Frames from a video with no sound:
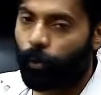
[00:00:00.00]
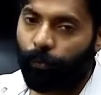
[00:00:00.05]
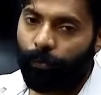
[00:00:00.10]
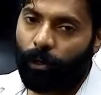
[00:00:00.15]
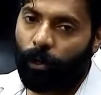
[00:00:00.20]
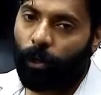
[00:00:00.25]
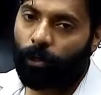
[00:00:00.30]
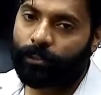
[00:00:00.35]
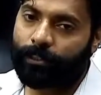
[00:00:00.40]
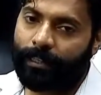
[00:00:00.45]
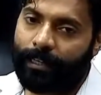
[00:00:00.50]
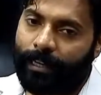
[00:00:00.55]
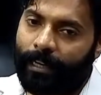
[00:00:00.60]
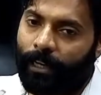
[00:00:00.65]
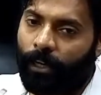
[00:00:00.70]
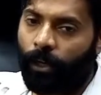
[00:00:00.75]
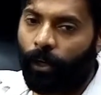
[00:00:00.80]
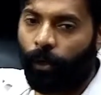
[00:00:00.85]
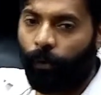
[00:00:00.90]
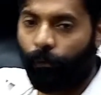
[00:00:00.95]

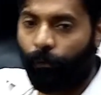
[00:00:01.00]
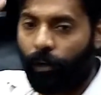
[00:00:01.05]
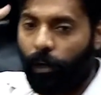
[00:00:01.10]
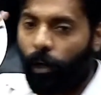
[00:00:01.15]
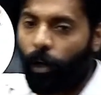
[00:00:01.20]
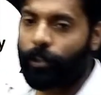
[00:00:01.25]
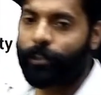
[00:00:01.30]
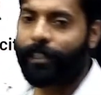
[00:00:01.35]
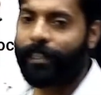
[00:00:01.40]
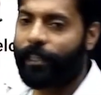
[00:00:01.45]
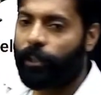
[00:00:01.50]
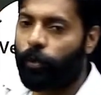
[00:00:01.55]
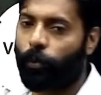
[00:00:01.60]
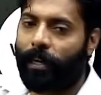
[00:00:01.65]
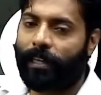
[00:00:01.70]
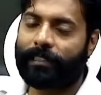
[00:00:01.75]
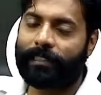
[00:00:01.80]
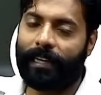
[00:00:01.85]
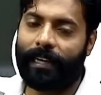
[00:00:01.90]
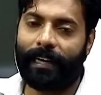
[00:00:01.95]
velocity, velocity to
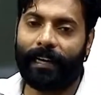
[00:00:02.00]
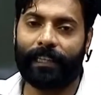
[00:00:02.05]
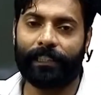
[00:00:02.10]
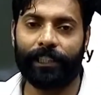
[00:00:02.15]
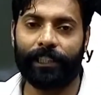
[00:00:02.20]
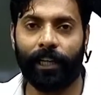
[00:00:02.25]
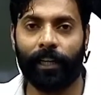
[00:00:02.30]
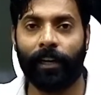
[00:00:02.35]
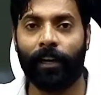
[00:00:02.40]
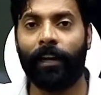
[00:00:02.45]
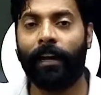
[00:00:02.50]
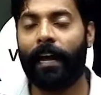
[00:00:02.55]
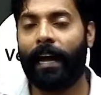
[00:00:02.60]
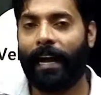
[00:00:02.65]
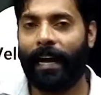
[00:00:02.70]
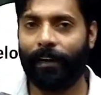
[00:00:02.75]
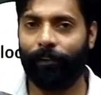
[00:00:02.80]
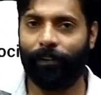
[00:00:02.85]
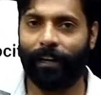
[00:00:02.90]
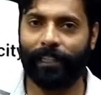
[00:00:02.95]
acceleration,
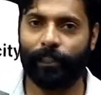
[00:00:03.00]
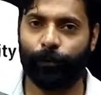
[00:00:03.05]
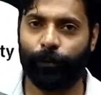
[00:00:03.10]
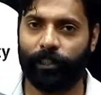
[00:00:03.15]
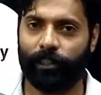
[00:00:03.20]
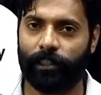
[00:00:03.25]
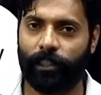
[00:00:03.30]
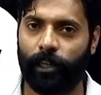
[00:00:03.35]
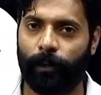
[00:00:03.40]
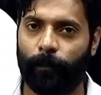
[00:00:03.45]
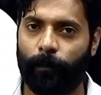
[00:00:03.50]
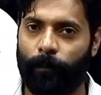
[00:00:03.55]
and vice versa.